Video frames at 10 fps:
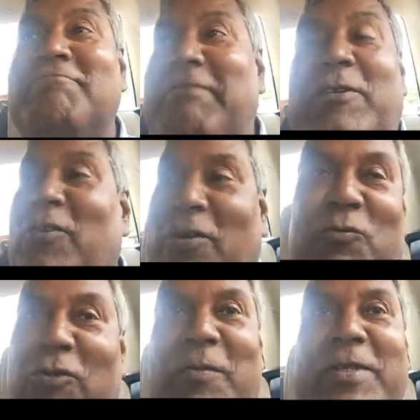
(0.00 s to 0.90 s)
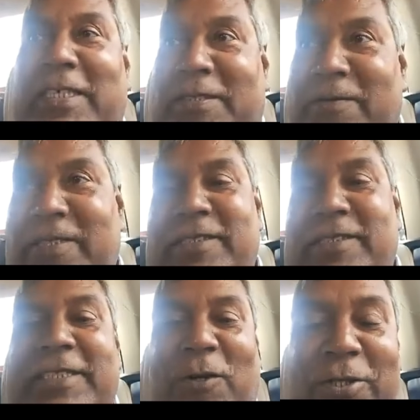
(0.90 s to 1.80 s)
I don't know, he could have been successful as a
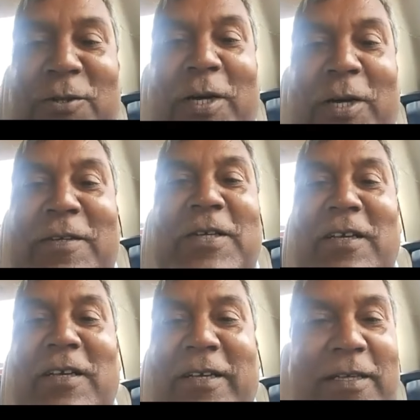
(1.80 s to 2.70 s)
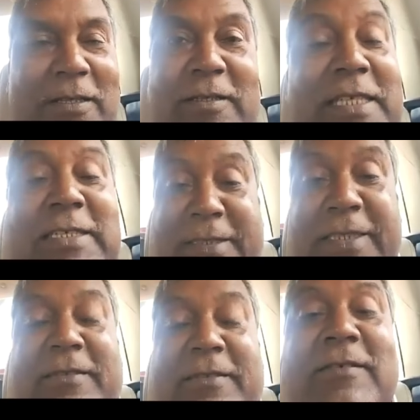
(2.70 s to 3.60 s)
researcher also, but yeah, he did
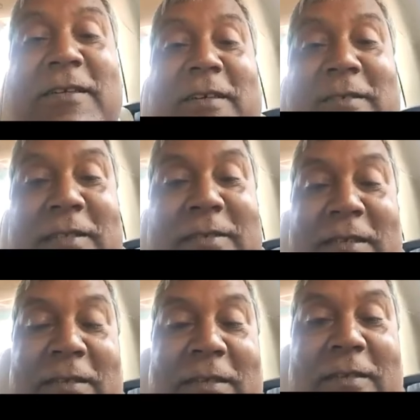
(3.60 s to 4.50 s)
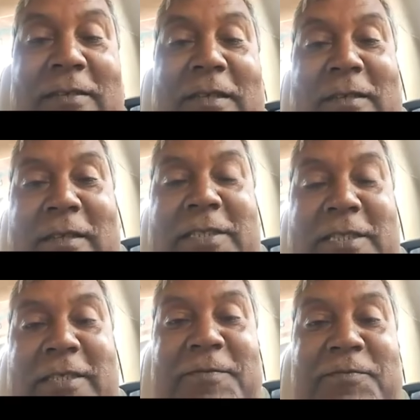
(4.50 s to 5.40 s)
succeed as an in the industry